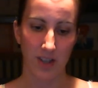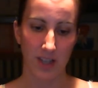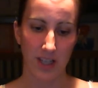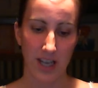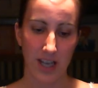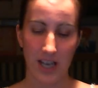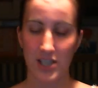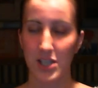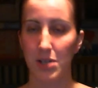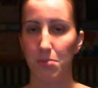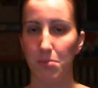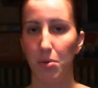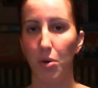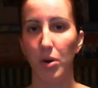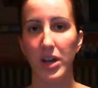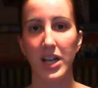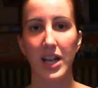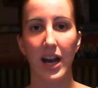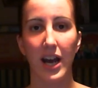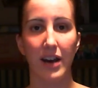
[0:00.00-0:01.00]
Case in
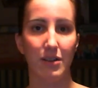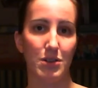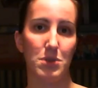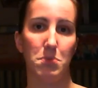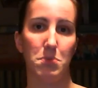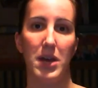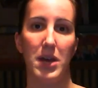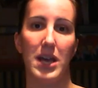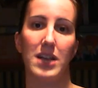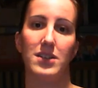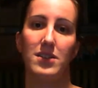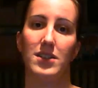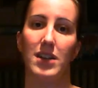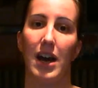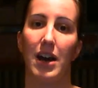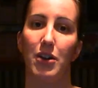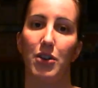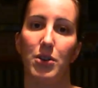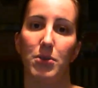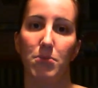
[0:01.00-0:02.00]
point, I was playing
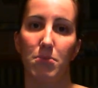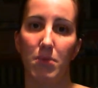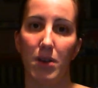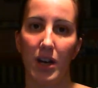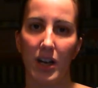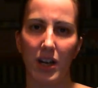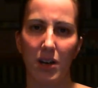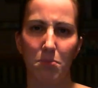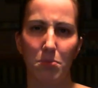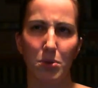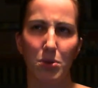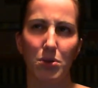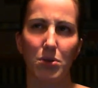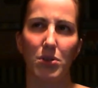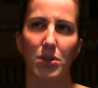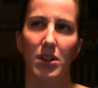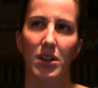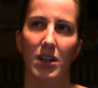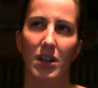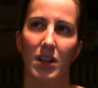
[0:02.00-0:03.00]
Skyrim
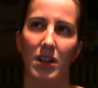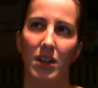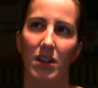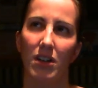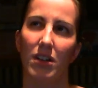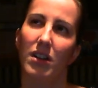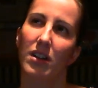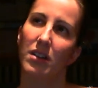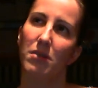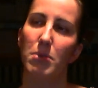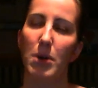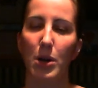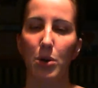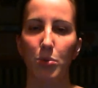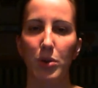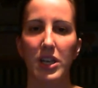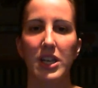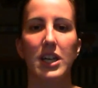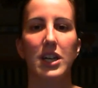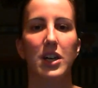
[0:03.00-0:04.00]
about a
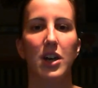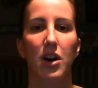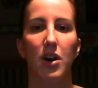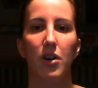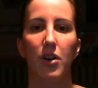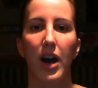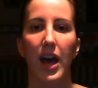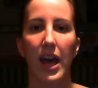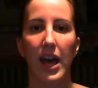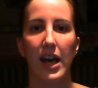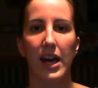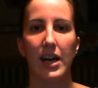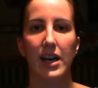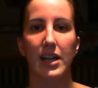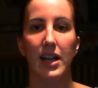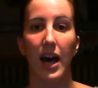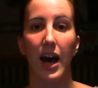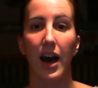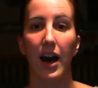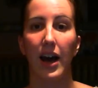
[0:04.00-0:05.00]
week ago,
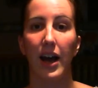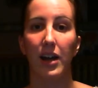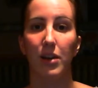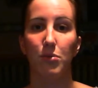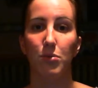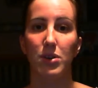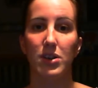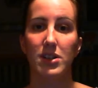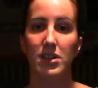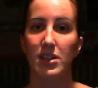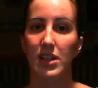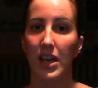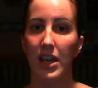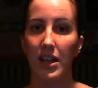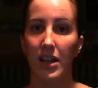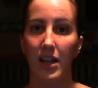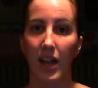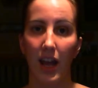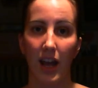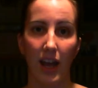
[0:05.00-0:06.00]
and I was
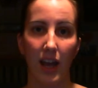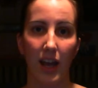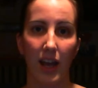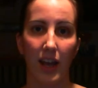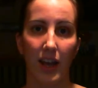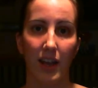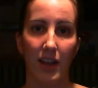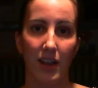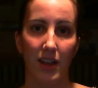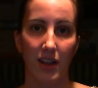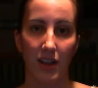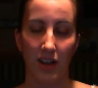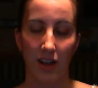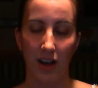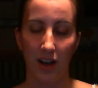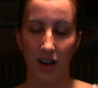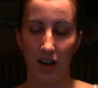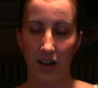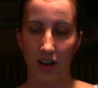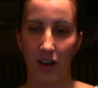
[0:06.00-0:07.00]
in a
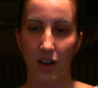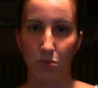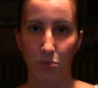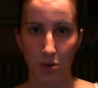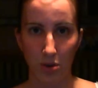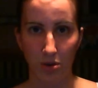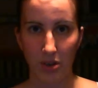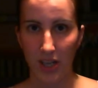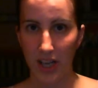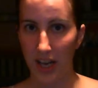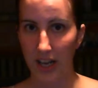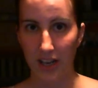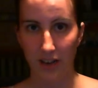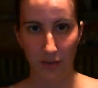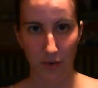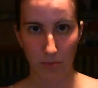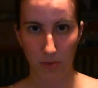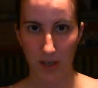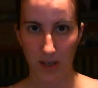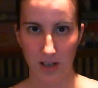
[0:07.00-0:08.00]
ruin I'd
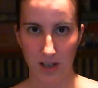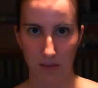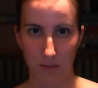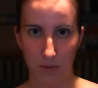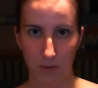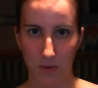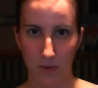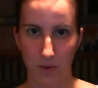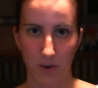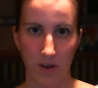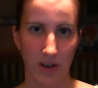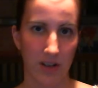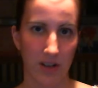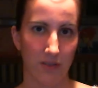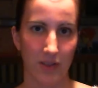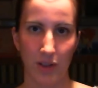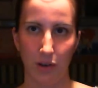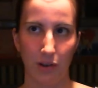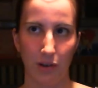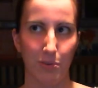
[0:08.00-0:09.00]
never been in before,
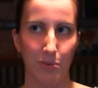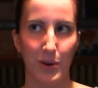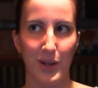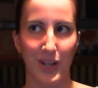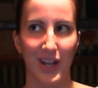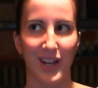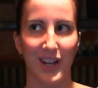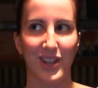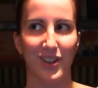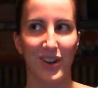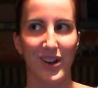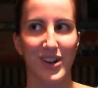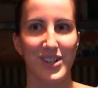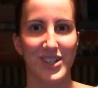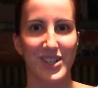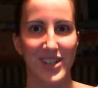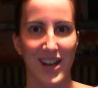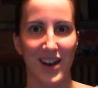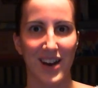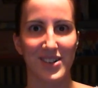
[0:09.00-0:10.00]
even though I've put like
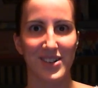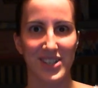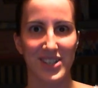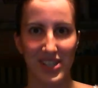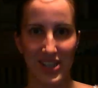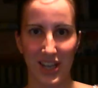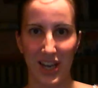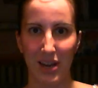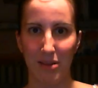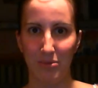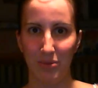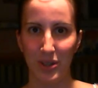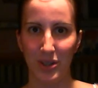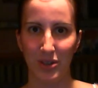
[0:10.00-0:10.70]
300 hours into the game,